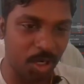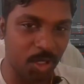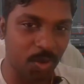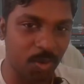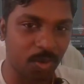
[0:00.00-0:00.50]

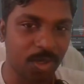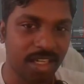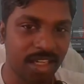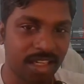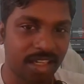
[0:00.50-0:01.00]
to
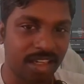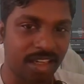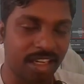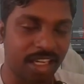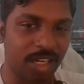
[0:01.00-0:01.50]

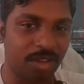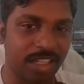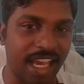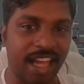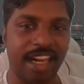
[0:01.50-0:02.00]

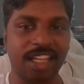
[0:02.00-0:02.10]
right,